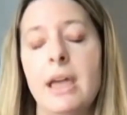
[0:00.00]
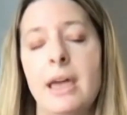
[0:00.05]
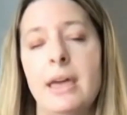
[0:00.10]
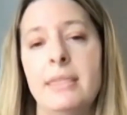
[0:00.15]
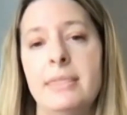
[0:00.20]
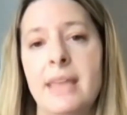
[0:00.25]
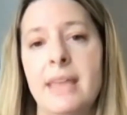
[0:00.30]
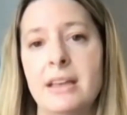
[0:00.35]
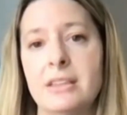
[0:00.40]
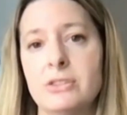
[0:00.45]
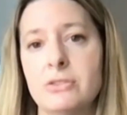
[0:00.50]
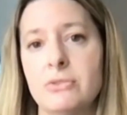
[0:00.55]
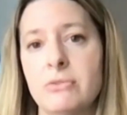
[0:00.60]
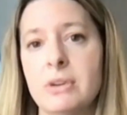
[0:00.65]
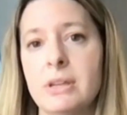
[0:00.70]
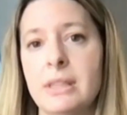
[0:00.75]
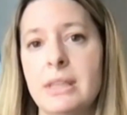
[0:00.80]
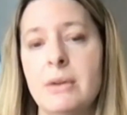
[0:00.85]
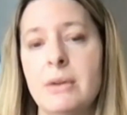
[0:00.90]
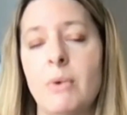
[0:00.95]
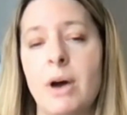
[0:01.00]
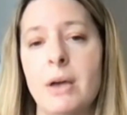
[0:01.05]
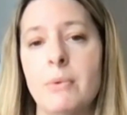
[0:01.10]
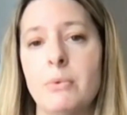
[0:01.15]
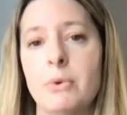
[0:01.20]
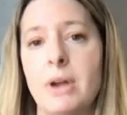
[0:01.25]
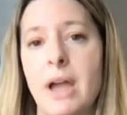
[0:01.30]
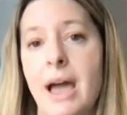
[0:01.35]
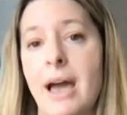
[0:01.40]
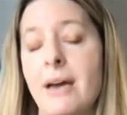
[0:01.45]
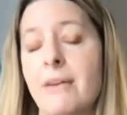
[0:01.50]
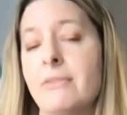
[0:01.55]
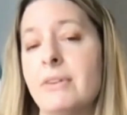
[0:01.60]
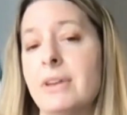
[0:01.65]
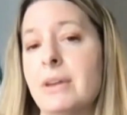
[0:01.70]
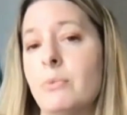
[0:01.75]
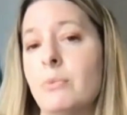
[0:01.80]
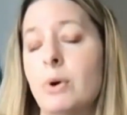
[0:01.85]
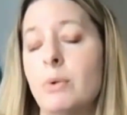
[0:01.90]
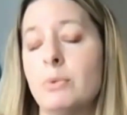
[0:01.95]
And that's really why we're
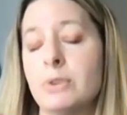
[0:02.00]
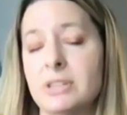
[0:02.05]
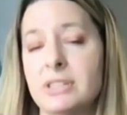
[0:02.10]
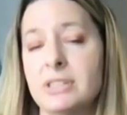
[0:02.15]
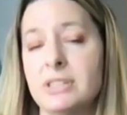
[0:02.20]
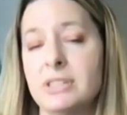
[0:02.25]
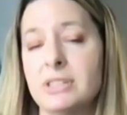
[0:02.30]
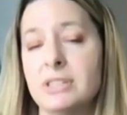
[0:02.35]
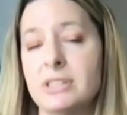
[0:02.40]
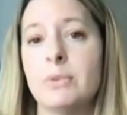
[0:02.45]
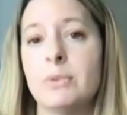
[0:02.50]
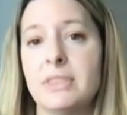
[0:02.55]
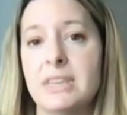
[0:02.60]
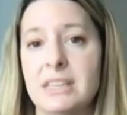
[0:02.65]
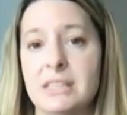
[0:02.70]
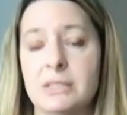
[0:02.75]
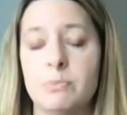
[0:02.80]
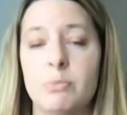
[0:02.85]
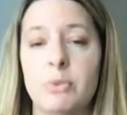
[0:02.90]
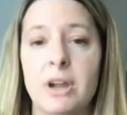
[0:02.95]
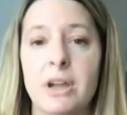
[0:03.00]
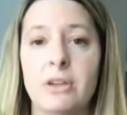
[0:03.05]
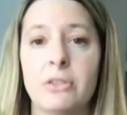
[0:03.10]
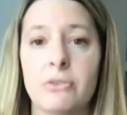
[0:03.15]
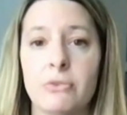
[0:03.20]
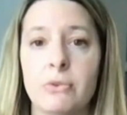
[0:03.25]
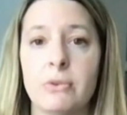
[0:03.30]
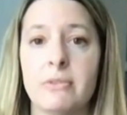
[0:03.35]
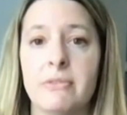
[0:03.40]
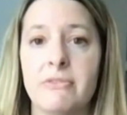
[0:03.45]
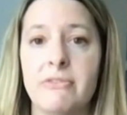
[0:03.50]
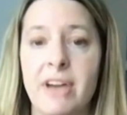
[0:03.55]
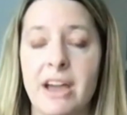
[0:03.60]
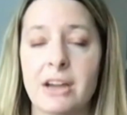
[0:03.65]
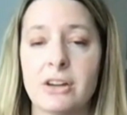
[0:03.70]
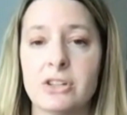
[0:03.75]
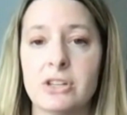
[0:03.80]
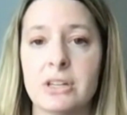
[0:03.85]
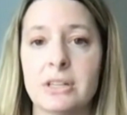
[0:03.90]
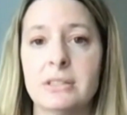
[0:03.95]
having what we're seeing with these breakthrough
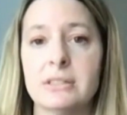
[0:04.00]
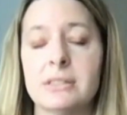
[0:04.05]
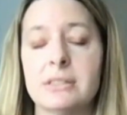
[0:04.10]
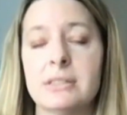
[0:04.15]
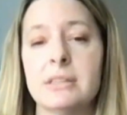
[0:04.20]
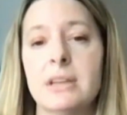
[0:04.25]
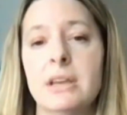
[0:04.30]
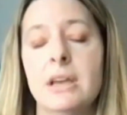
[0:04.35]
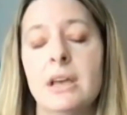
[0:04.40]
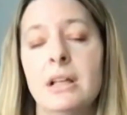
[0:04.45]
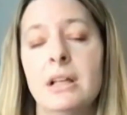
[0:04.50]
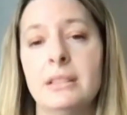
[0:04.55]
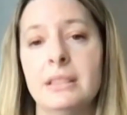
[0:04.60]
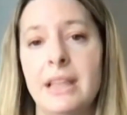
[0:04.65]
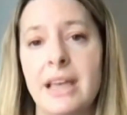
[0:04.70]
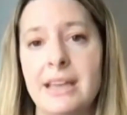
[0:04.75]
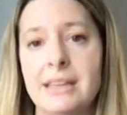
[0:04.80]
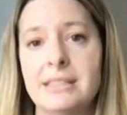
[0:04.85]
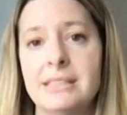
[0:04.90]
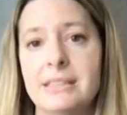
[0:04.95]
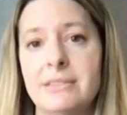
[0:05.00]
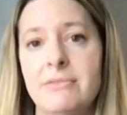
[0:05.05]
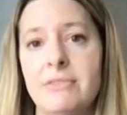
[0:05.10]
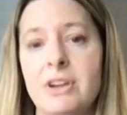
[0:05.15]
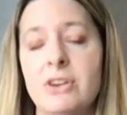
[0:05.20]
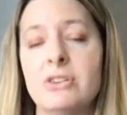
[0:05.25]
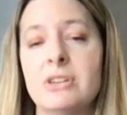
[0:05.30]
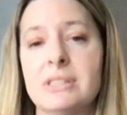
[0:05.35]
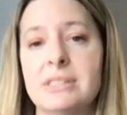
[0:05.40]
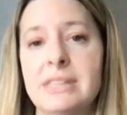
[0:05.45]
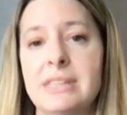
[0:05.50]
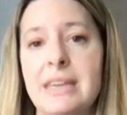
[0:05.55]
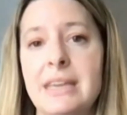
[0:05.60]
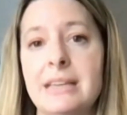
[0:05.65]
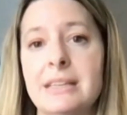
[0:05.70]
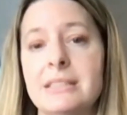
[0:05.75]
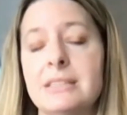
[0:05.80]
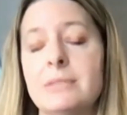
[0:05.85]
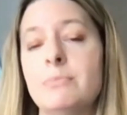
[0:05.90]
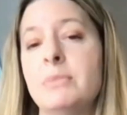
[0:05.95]
infections. Less severe
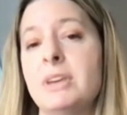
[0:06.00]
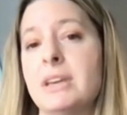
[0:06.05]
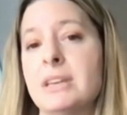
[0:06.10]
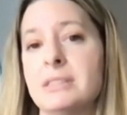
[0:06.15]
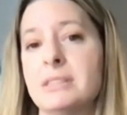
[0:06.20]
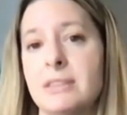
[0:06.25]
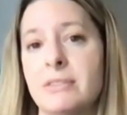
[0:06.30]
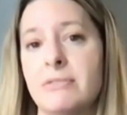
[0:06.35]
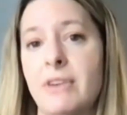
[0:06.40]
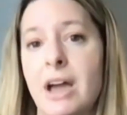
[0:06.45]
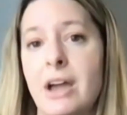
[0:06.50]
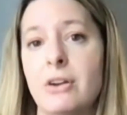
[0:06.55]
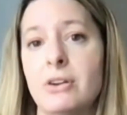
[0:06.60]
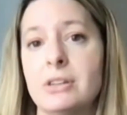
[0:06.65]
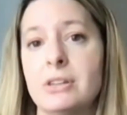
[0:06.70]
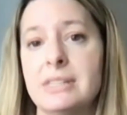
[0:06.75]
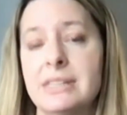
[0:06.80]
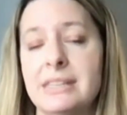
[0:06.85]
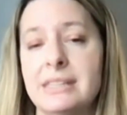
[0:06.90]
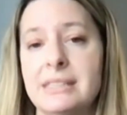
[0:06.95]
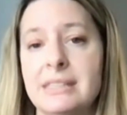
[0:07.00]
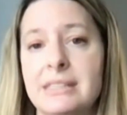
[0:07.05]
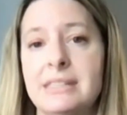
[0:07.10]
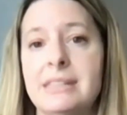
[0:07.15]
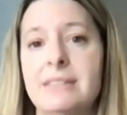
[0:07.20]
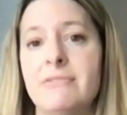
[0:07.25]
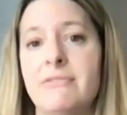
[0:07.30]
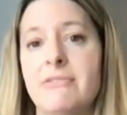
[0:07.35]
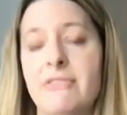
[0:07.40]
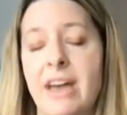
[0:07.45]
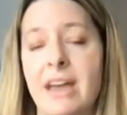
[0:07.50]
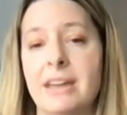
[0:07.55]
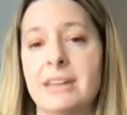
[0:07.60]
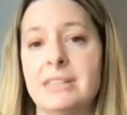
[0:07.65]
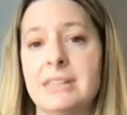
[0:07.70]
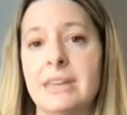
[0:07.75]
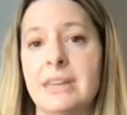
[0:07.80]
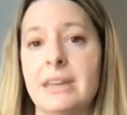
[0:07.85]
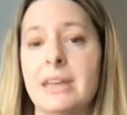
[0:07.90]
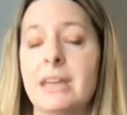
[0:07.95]
disease because the virus isn't
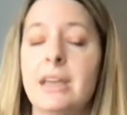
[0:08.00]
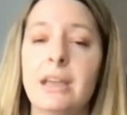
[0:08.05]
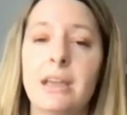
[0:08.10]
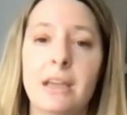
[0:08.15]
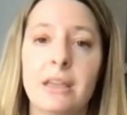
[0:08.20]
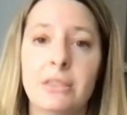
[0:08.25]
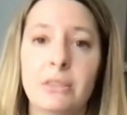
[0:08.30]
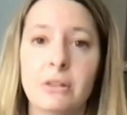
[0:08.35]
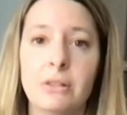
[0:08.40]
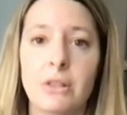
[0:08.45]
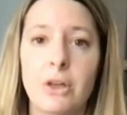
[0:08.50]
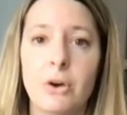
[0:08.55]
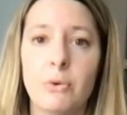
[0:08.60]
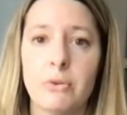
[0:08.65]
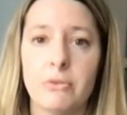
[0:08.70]
infecting in the lower